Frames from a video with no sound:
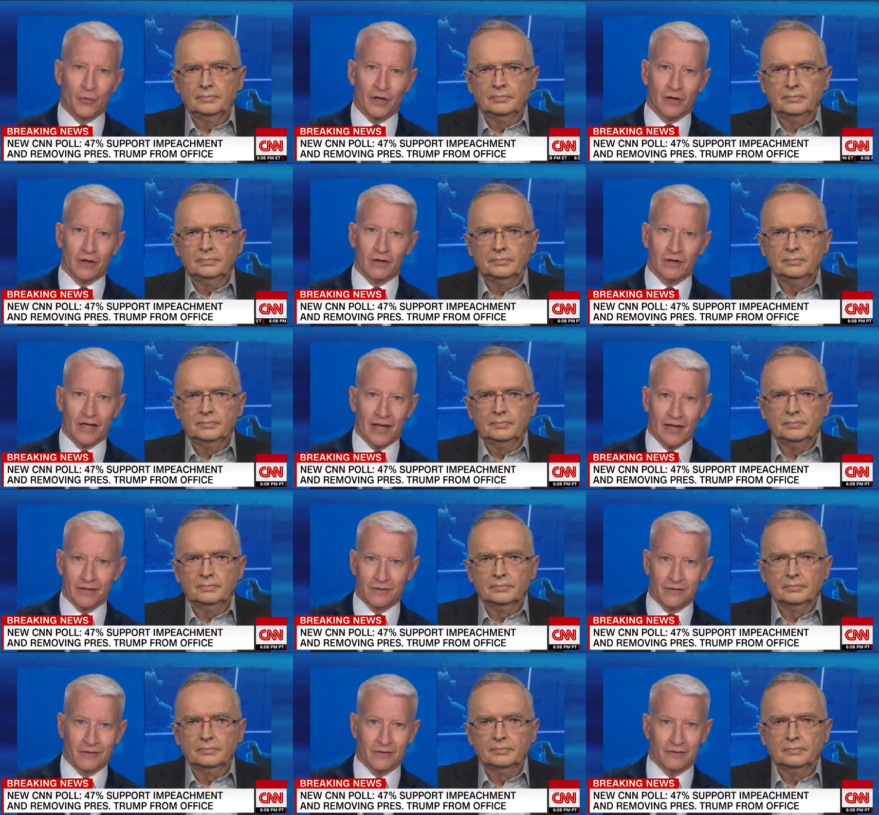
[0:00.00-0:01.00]
Speaker 1: to the will
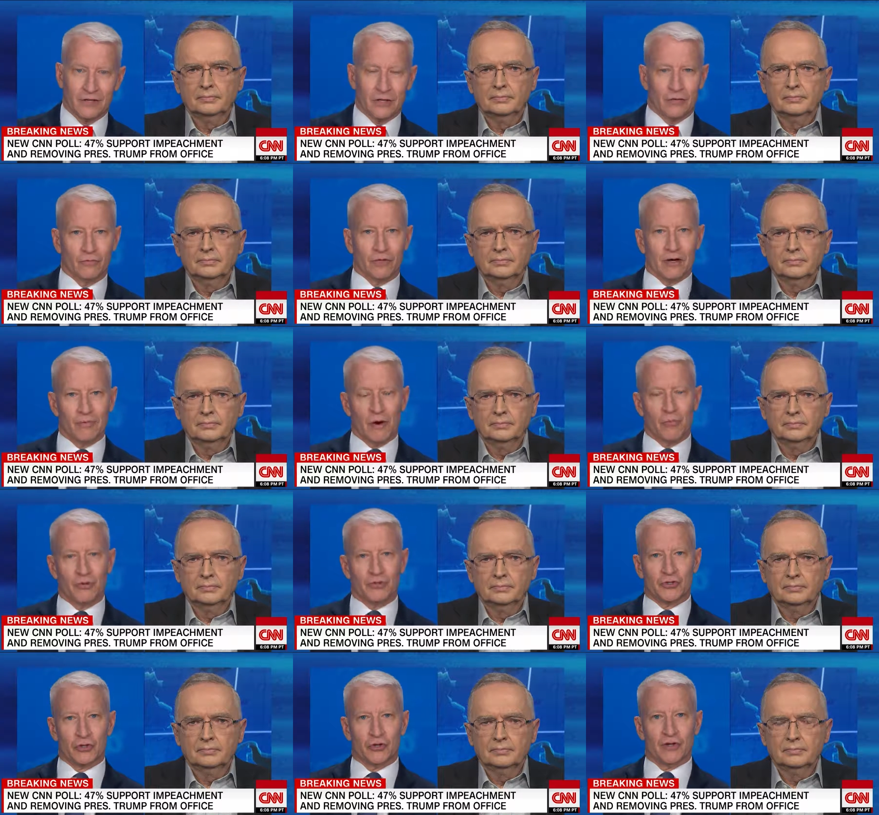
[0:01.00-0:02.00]
and, you know, come
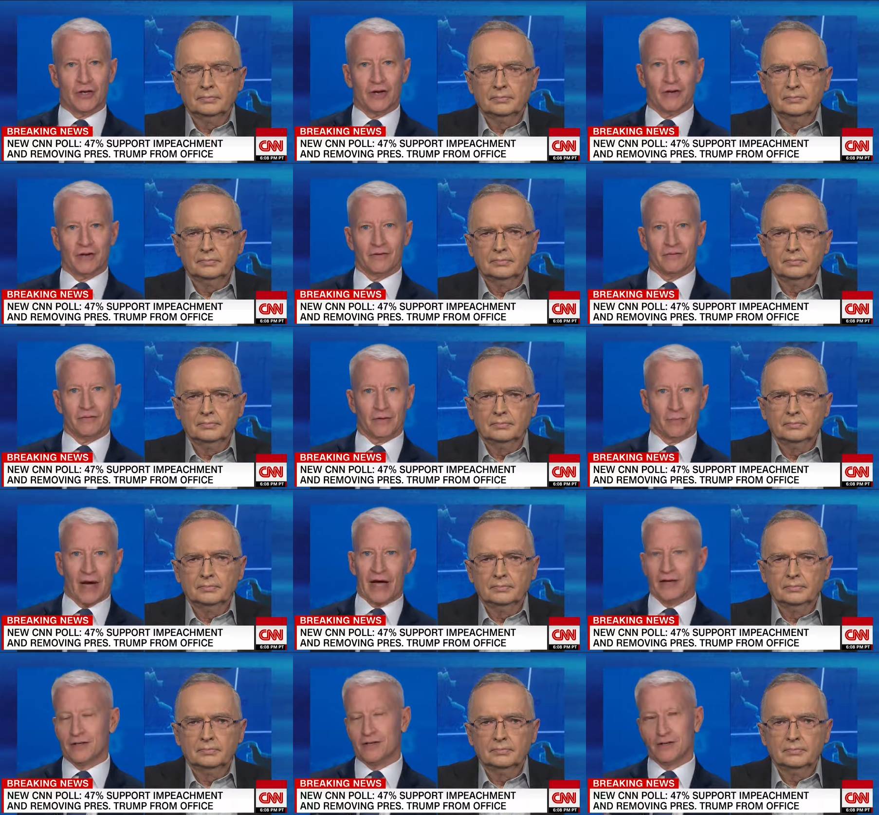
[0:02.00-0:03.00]
up with dirt on
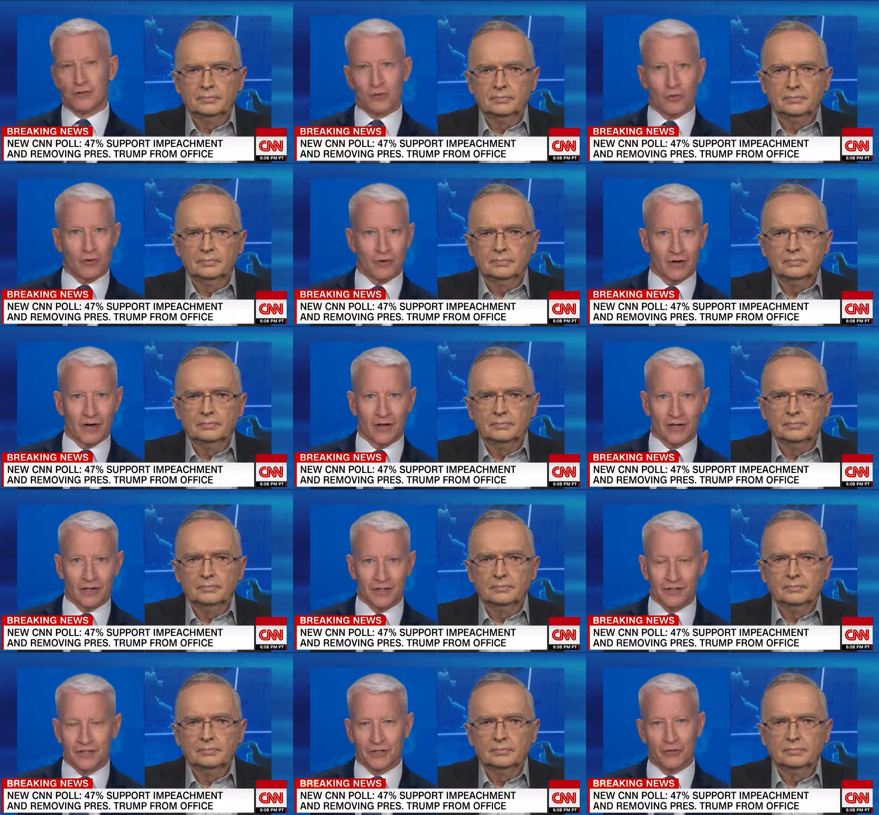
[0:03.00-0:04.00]
the Bidens or
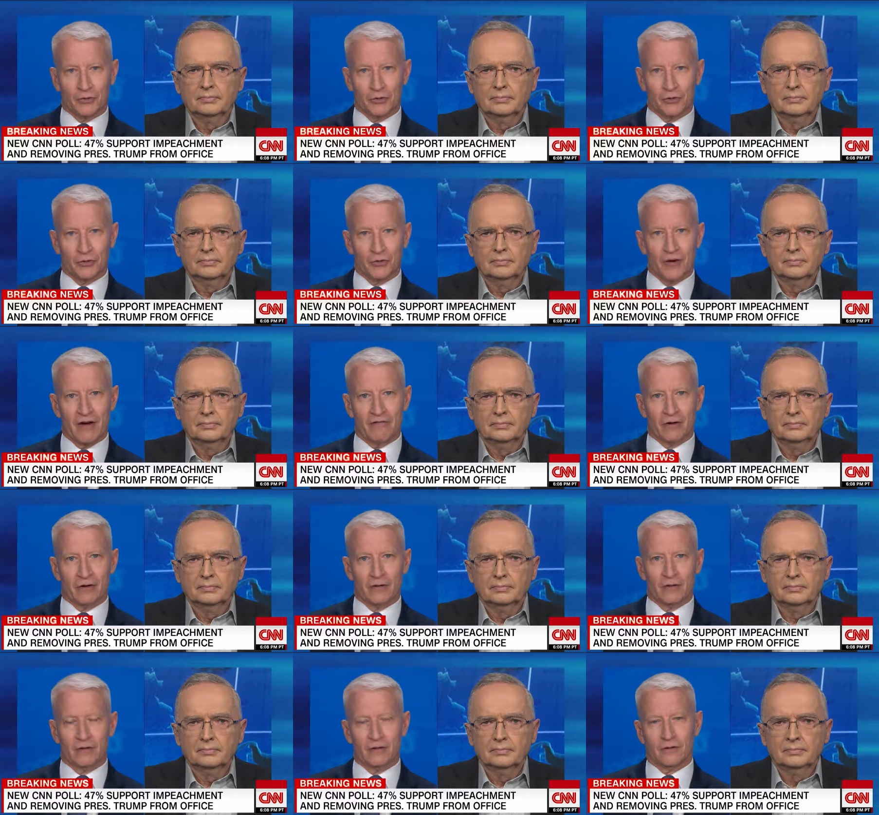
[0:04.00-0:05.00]
on Clinton or
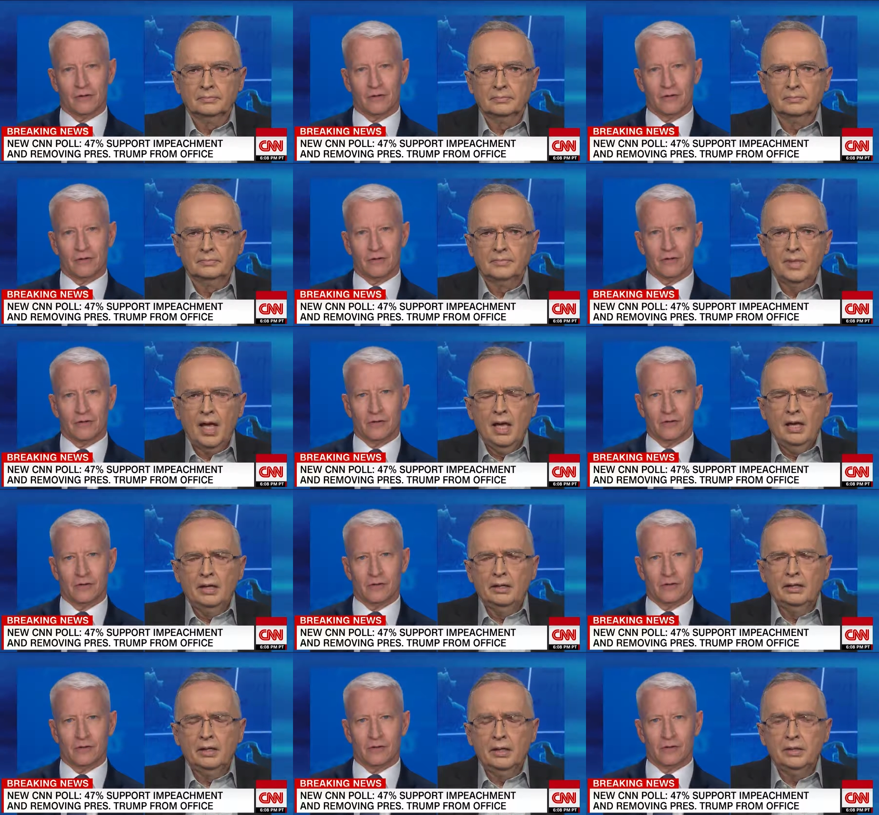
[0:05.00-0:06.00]
whoever.
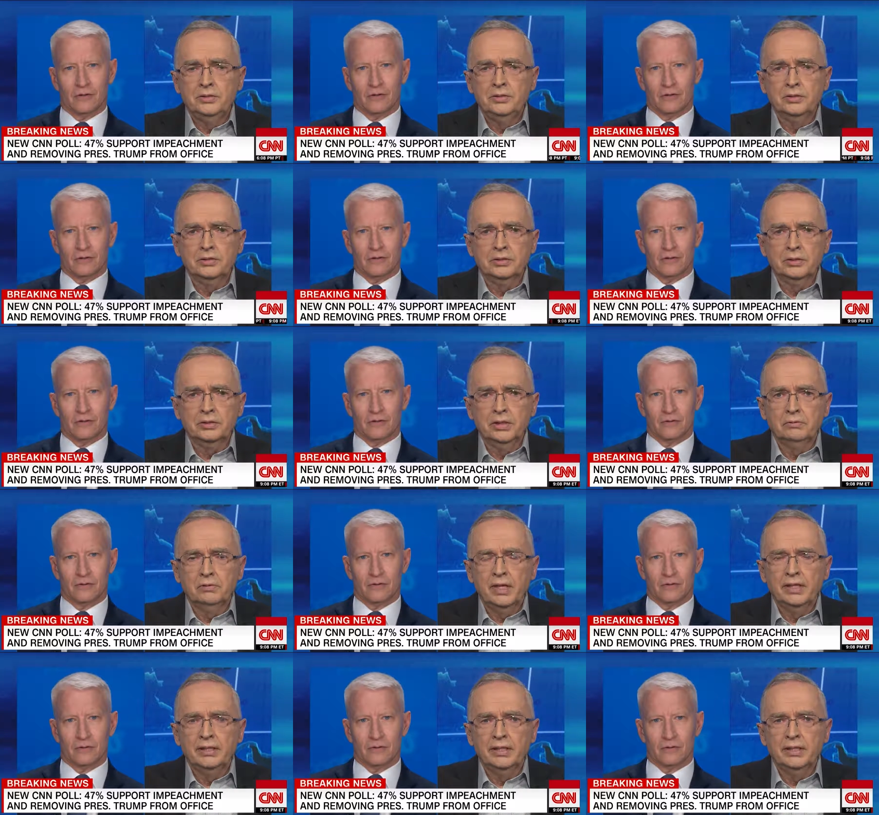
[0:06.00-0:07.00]
Speaker 2: Yeah, and you're certainly
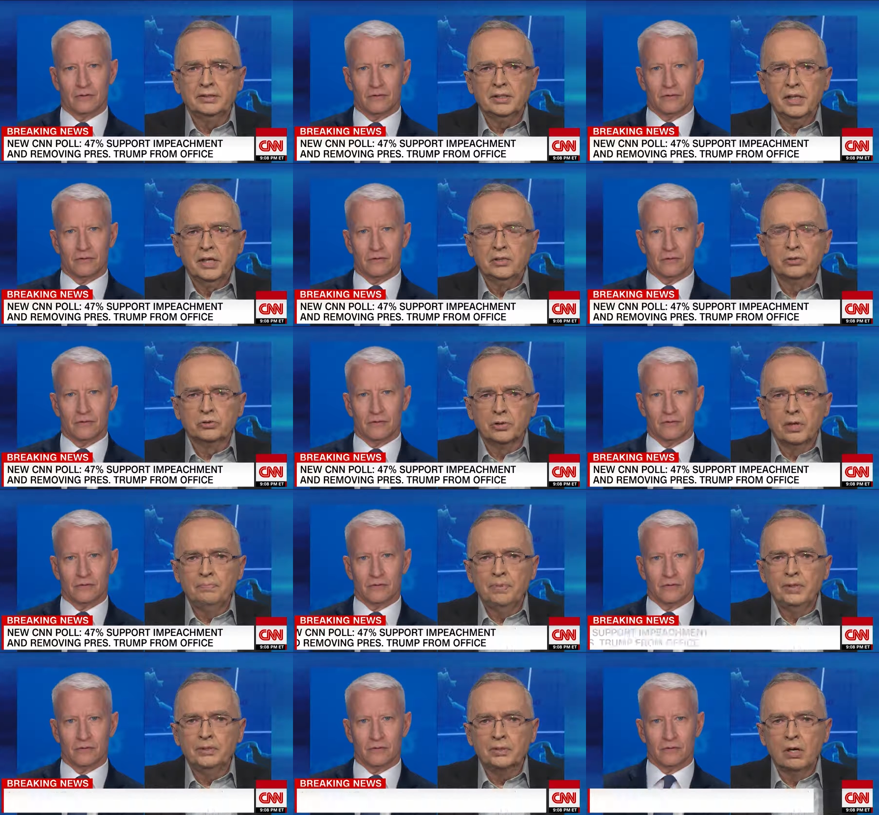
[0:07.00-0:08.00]
right. It's
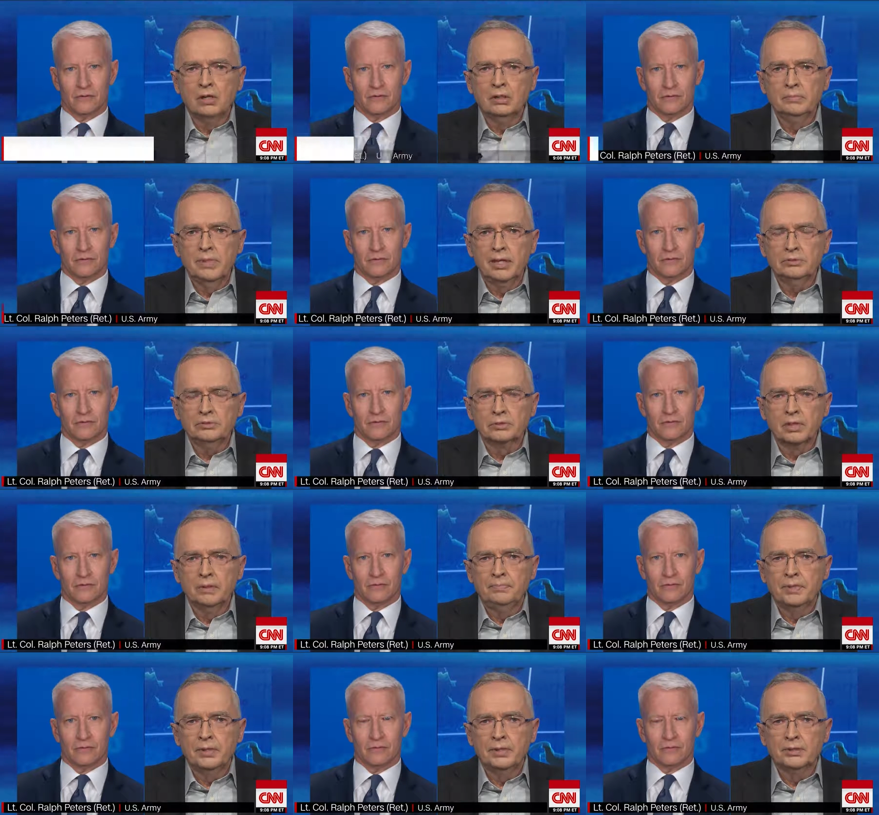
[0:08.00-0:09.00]
Trump is all about
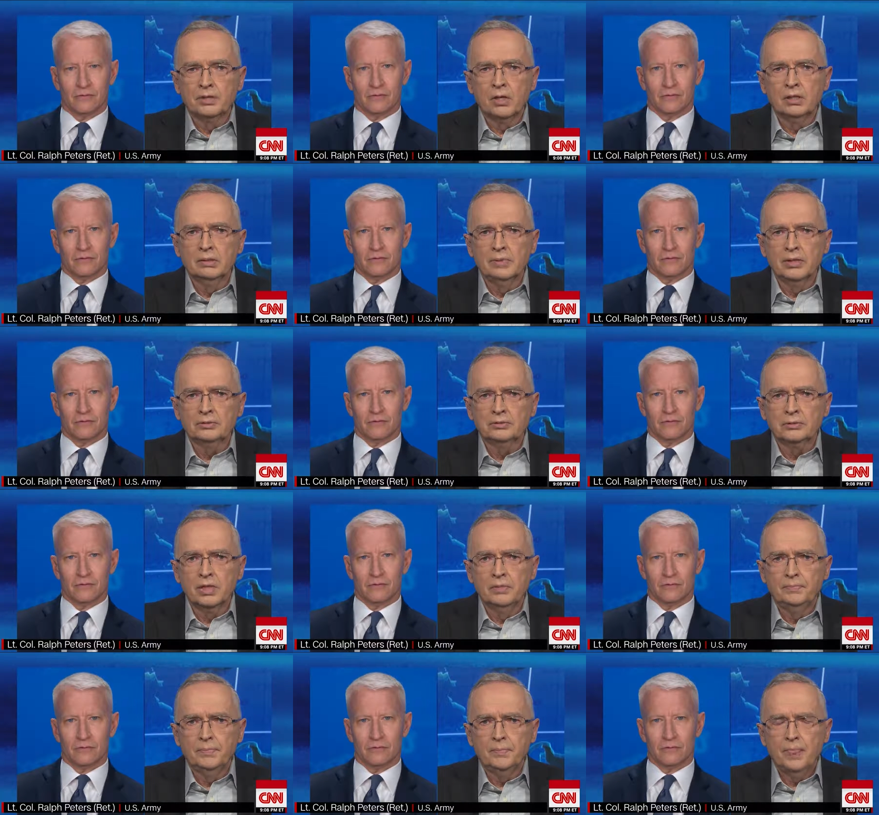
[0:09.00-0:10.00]
Trump is all about
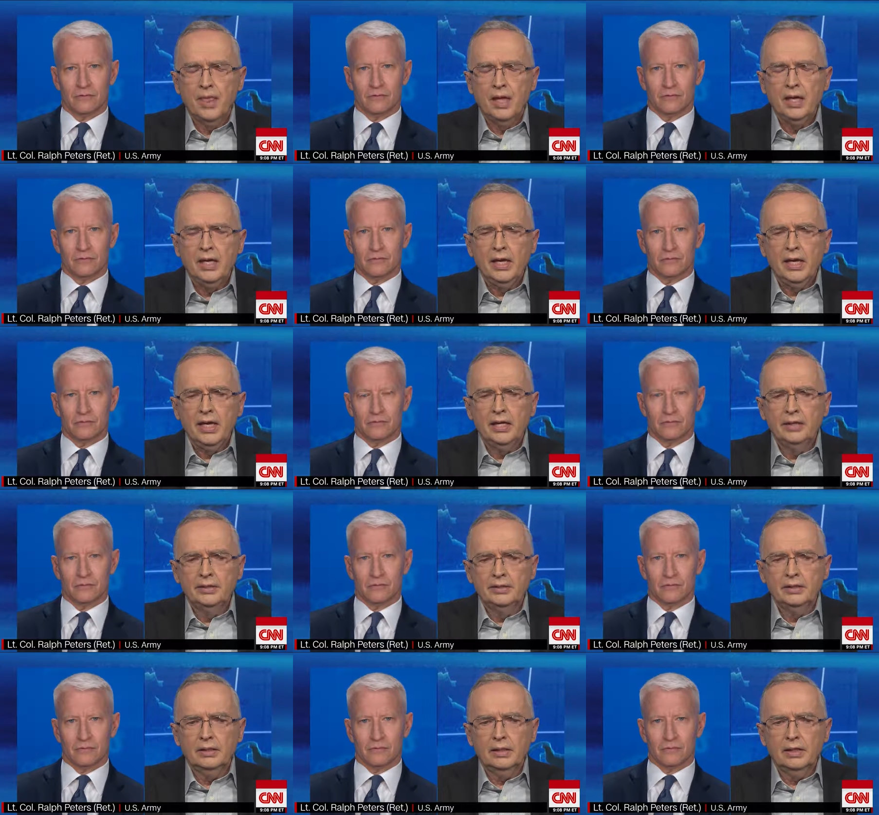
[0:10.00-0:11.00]
Trump.
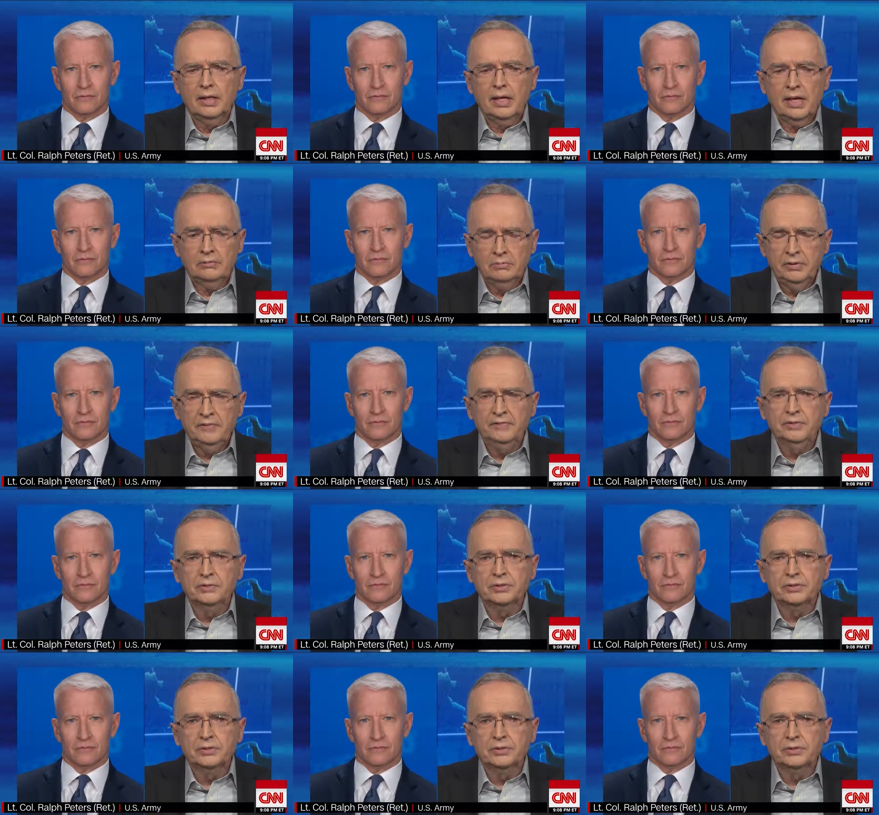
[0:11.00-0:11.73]
And I really